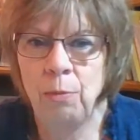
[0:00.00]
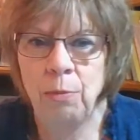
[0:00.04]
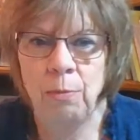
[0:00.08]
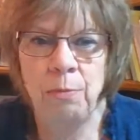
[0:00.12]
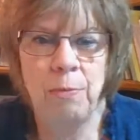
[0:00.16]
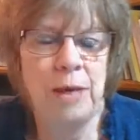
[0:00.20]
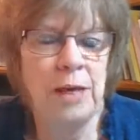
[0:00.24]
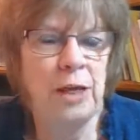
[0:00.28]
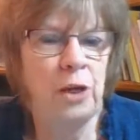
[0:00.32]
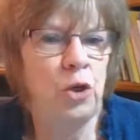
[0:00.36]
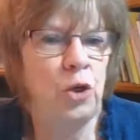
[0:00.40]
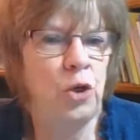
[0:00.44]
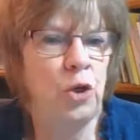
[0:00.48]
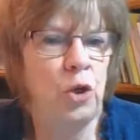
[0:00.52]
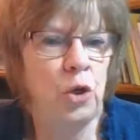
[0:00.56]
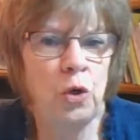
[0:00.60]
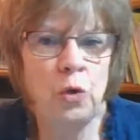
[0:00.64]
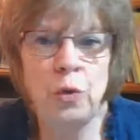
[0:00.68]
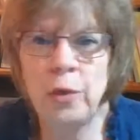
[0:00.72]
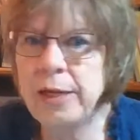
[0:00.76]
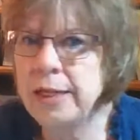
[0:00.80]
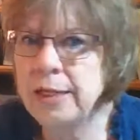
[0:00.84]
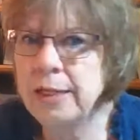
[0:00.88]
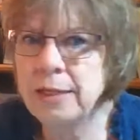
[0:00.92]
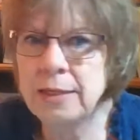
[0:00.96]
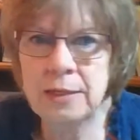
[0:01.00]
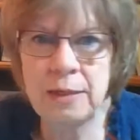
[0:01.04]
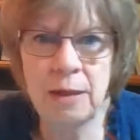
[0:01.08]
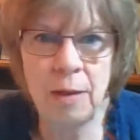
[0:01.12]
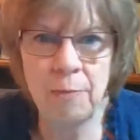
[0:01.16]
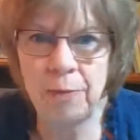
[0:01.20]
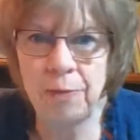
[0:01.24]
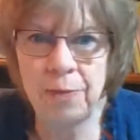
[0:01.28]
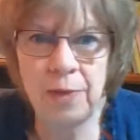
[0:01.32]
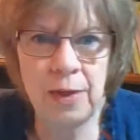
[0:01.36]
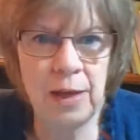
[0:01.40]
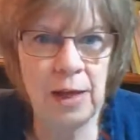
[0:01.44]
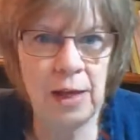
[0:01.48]
be doing
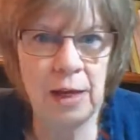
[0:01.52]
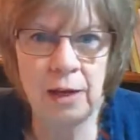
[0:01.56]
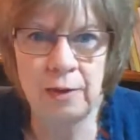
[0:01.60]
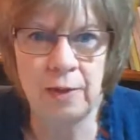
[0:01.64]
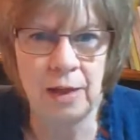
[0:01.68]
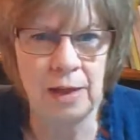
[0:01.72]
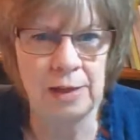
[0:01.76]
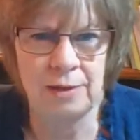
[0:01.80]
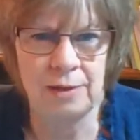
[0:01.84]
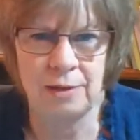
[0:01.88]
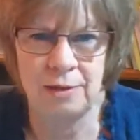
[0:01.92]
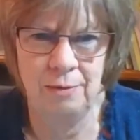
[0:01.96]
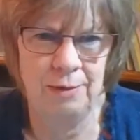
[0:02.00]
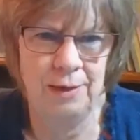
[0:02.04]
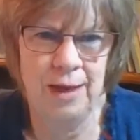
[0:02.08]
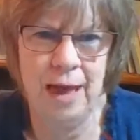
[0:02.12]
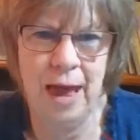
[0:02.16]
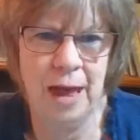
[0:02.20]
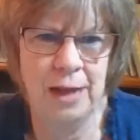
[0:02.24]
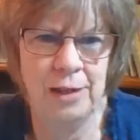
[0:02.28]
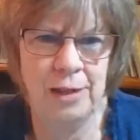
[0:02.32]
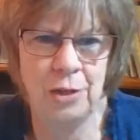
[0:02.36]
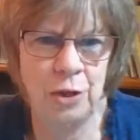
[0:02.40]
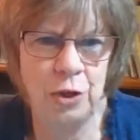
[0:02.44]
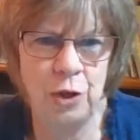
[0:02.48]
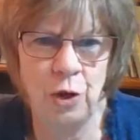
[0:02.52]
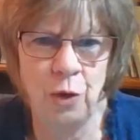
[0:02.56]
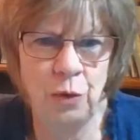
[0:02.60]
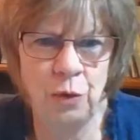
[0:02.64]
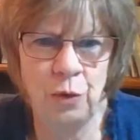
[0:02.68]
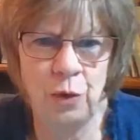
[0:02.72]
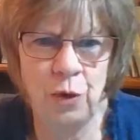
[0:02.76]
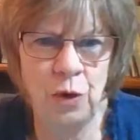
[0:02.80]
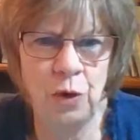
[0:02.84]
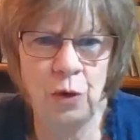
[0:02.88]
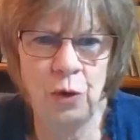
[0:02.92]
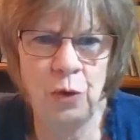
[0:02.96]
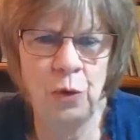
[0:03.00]
something that cats
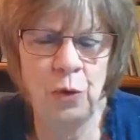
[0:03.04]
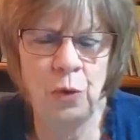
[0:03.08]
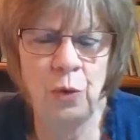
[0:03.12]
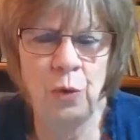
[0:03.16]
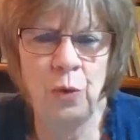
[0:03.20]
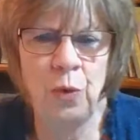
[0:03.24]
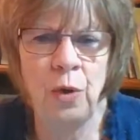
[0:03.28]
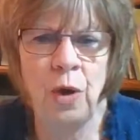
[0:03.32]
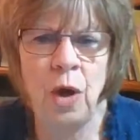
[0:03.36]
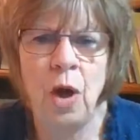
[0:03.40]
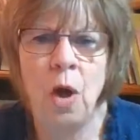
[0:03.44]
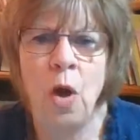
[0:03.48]
don't do,